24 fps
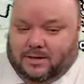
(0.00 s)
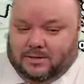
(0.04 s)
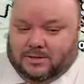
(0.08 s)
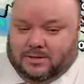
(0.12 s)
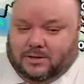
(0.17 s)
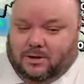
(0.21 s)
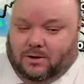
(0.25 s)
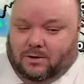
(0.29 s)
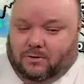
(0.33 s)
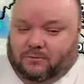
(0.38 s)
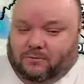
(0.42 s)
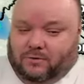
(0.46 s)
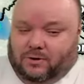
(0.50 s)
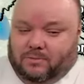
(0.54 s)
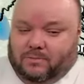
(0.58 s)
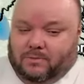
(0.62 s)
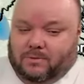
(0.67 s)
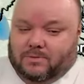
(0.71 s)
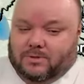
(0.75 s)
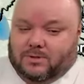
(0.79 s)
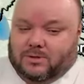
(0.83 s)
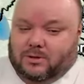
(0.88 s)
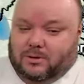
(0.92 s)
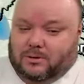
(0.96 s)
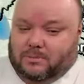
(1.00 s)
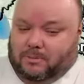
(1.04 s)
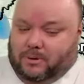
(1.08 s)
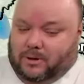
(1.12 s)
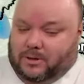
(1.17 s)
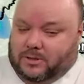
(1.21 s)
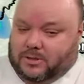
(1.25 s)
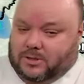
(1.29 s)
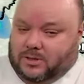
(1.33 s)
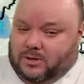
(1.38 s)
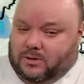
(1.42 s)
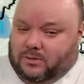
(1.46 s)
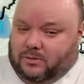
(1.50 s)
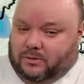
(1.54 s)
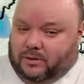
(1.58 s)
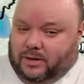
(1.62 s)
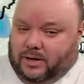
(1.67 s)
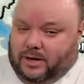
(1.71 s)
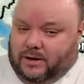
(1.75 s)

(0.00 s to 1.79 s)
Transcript: As the cold front moves through, it brings cooler